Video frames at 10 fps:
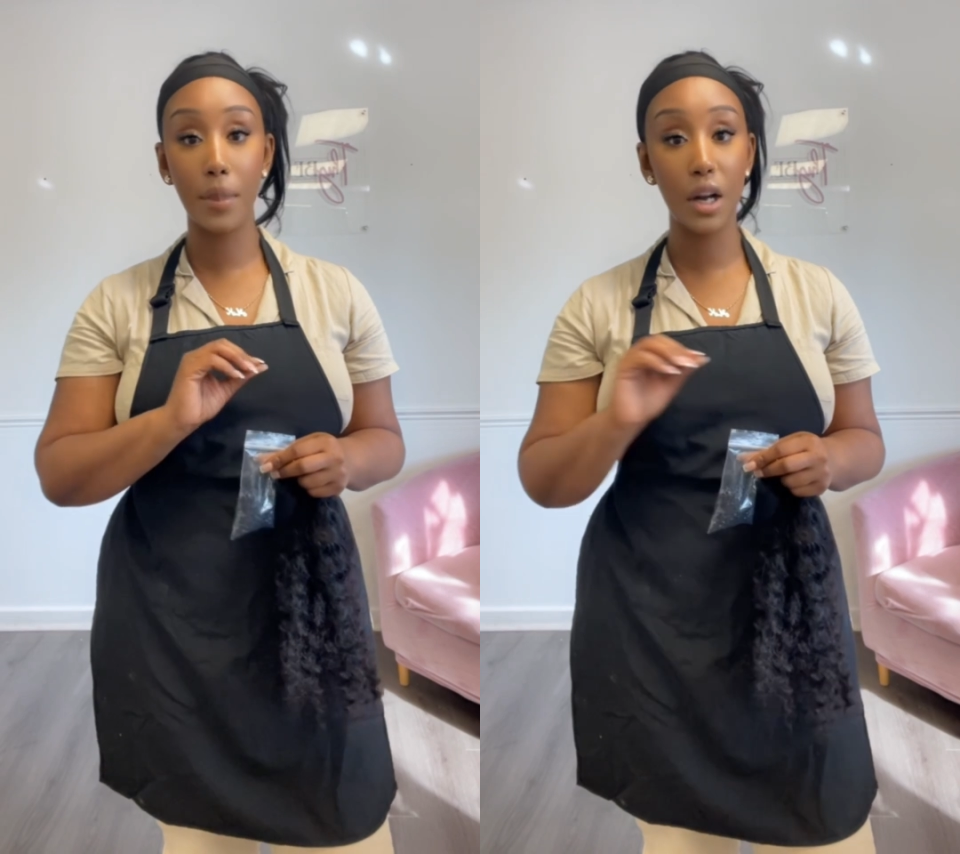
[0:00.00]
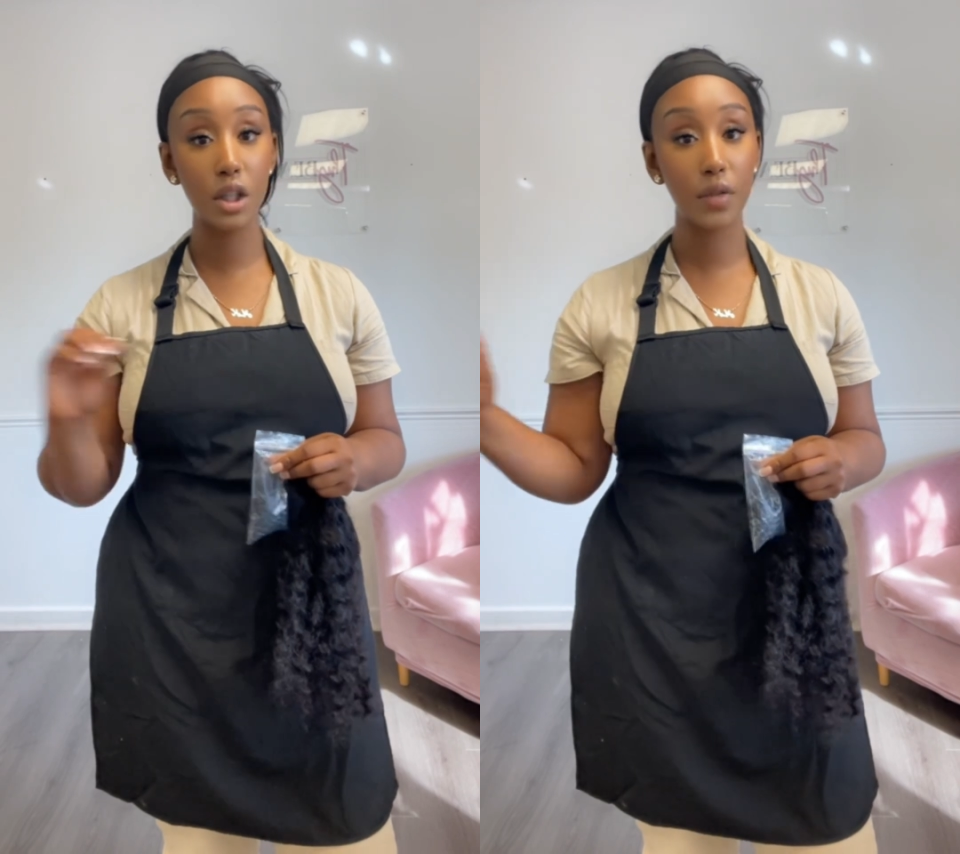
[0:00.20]

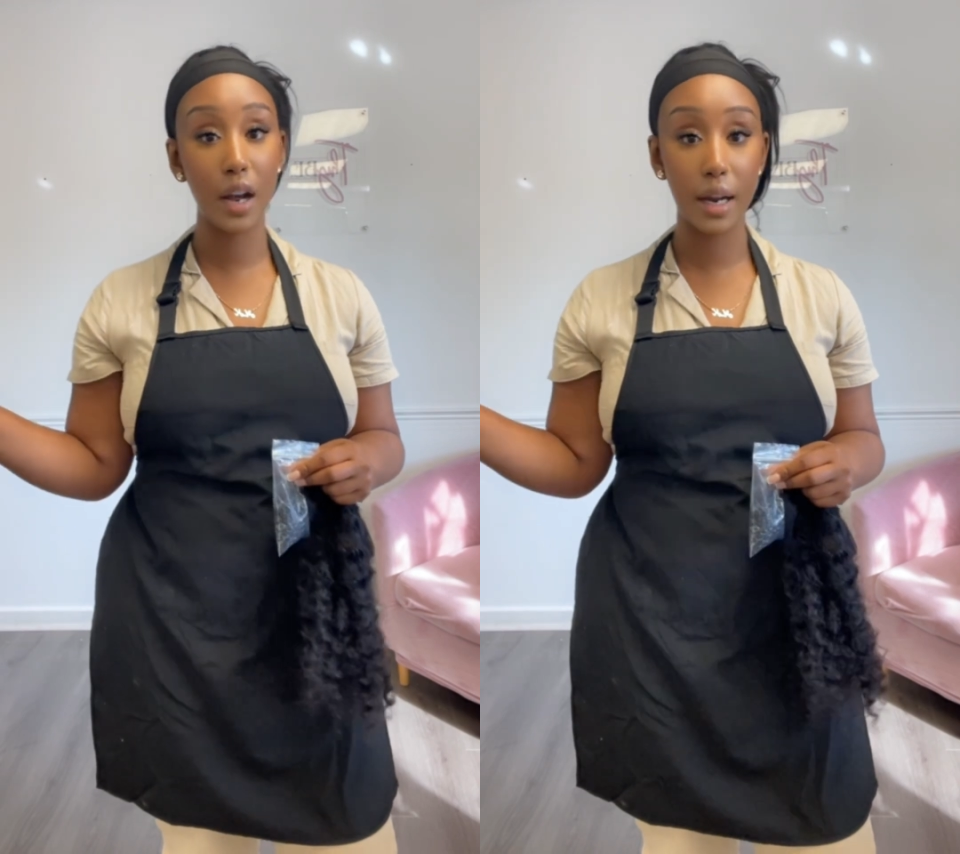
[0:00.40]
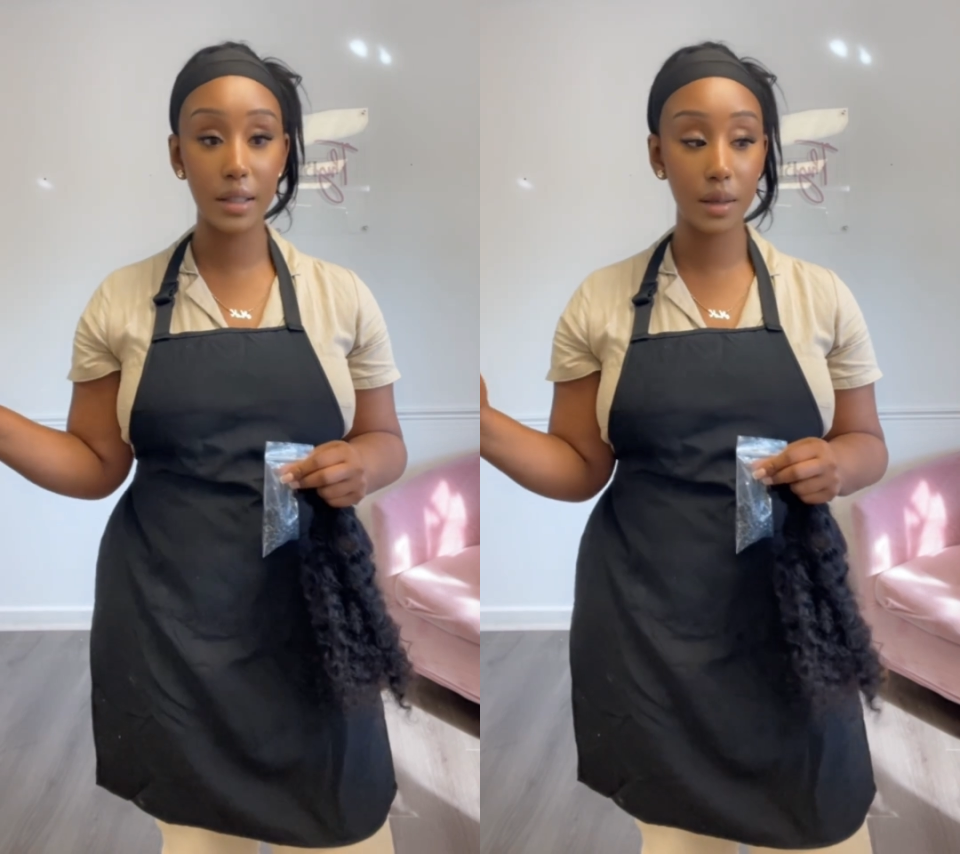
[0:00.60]
bunch of
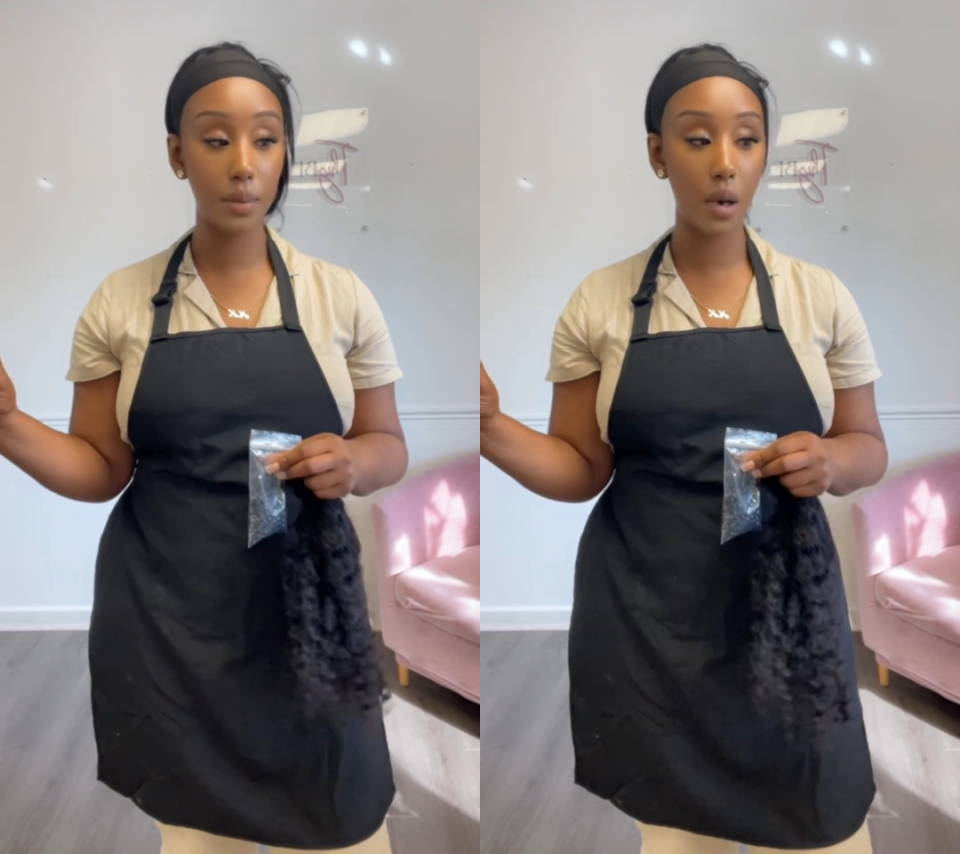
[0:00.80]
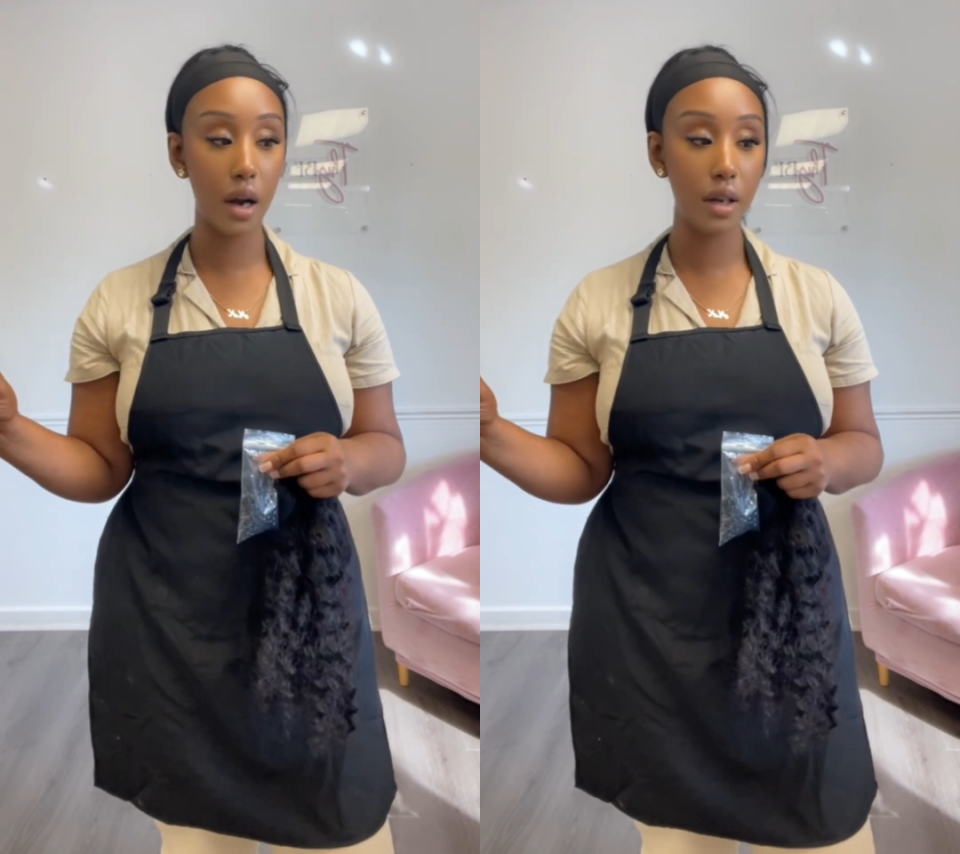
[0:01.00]
I-tip
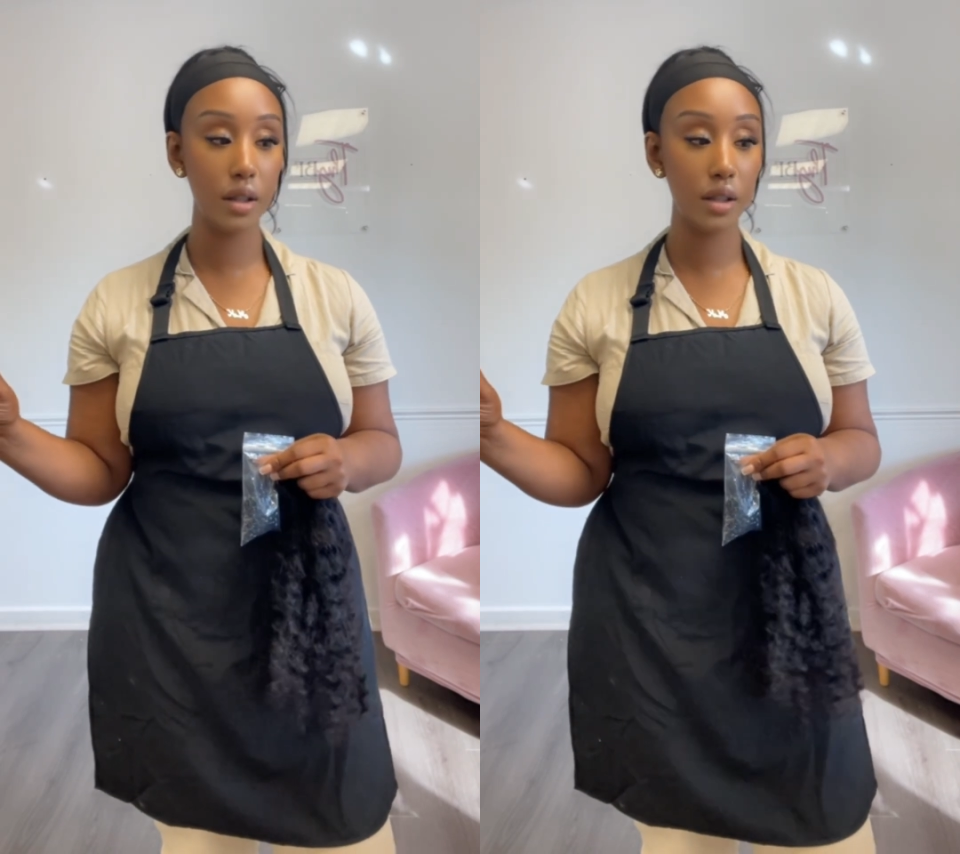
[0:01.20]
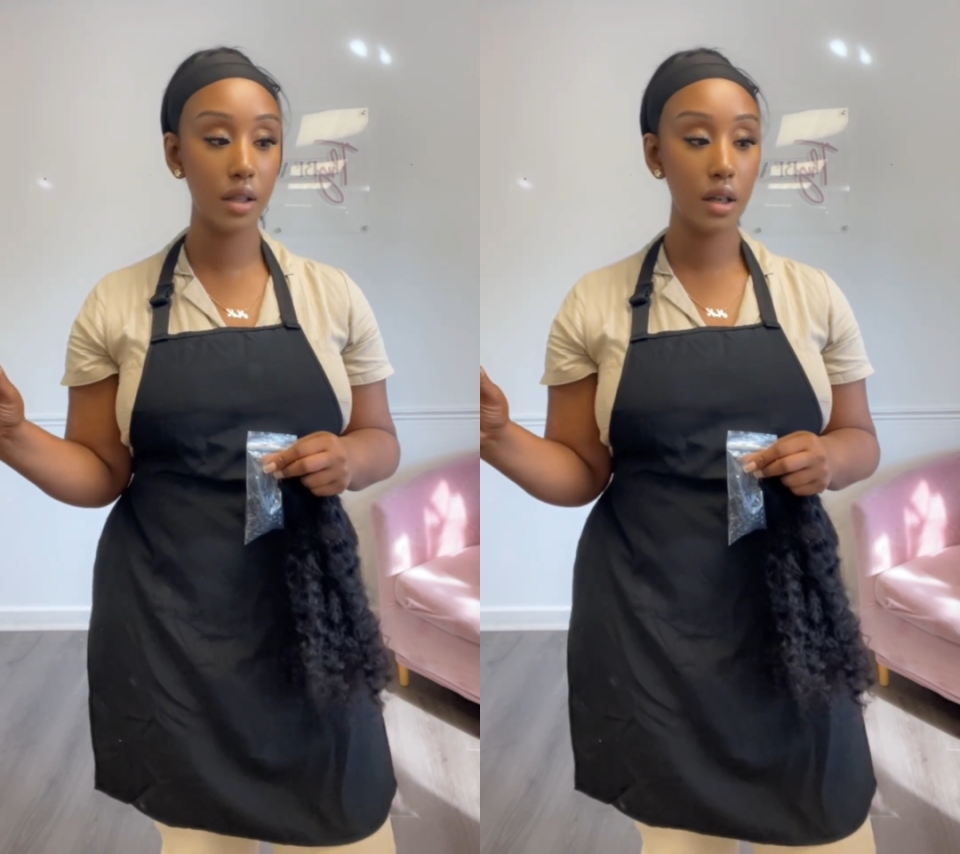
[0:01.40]

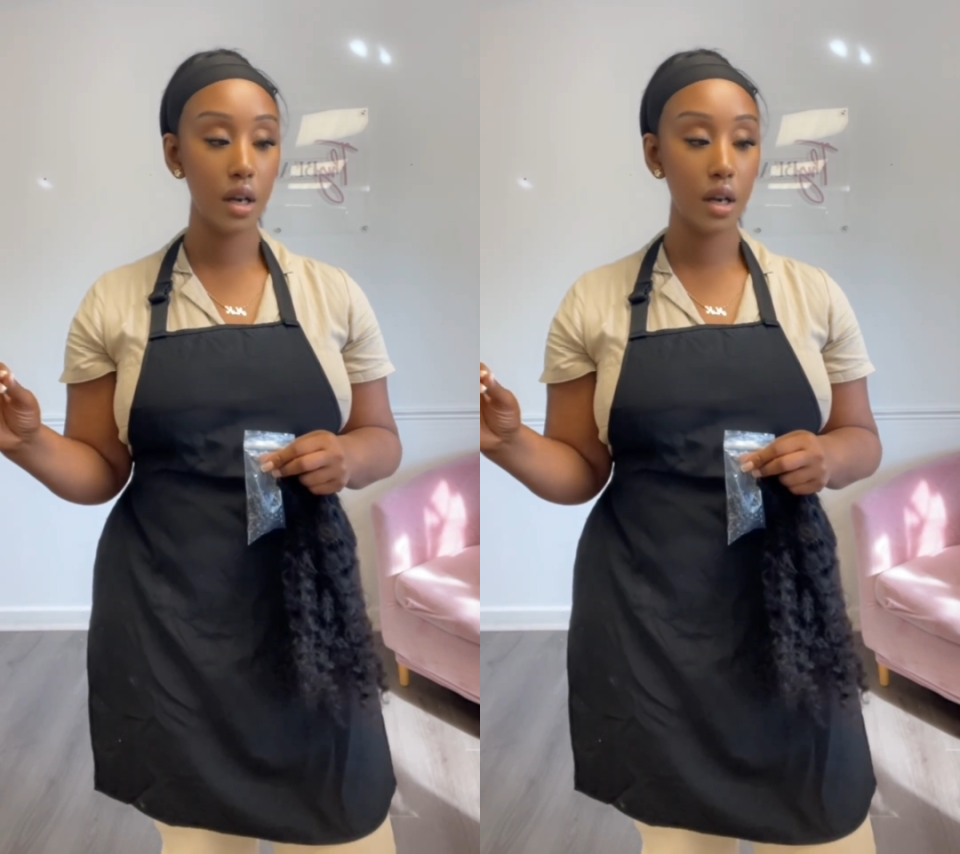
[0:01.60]
bonds,